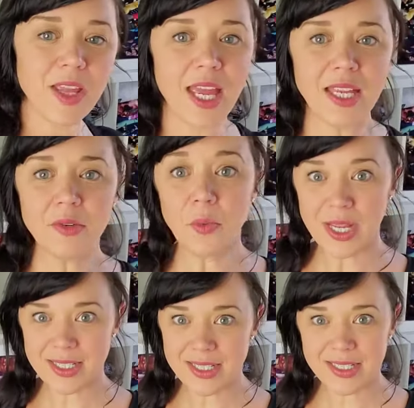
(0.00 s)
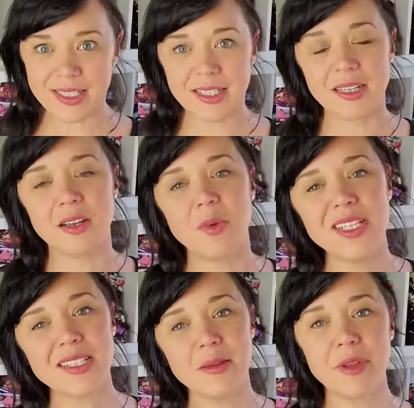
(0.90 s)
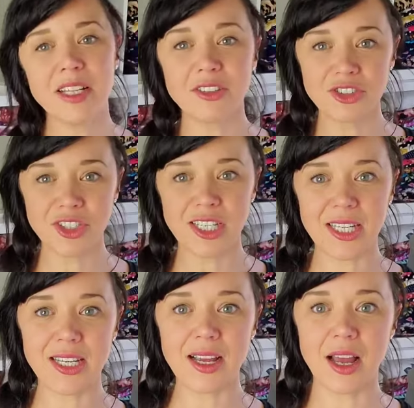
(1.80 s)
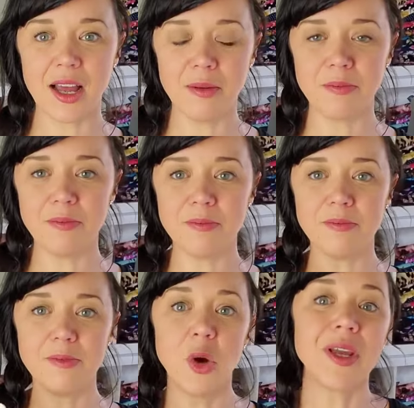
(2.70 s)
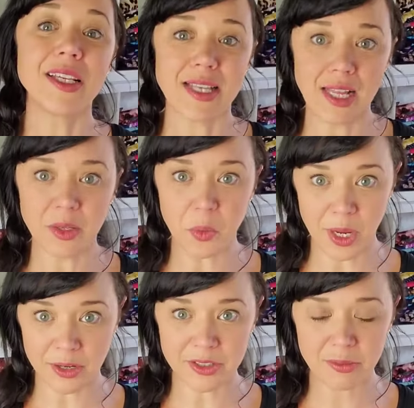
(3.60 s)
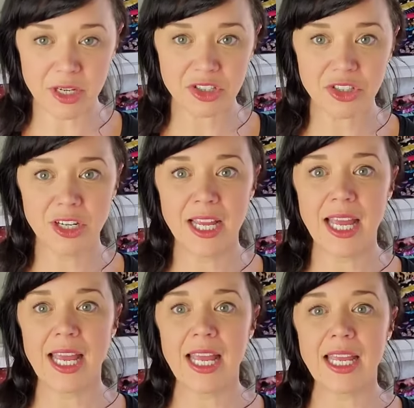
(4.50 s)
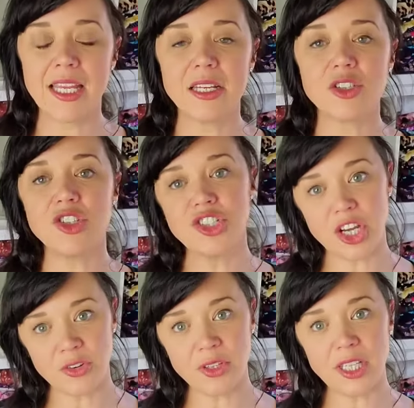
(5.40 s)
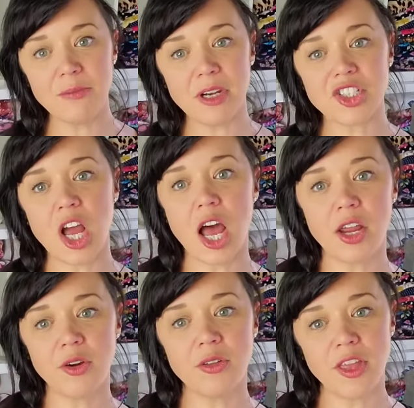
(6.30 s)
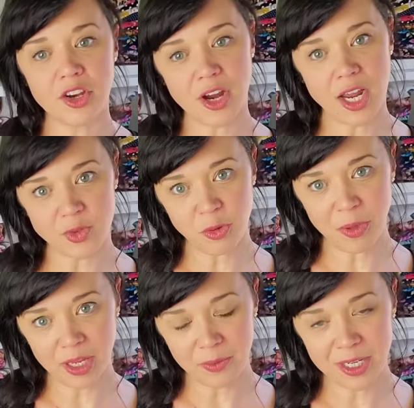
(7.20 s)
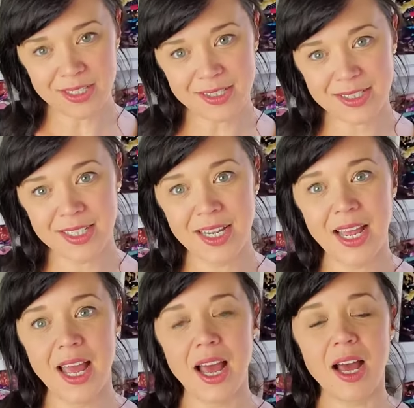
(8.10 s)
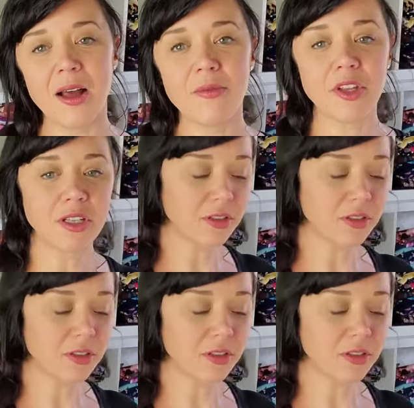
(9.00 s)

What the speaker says: And waist. Waist can be a little tricky, knowing exactly where to measure. It is generally much higher than your actual pant waist. The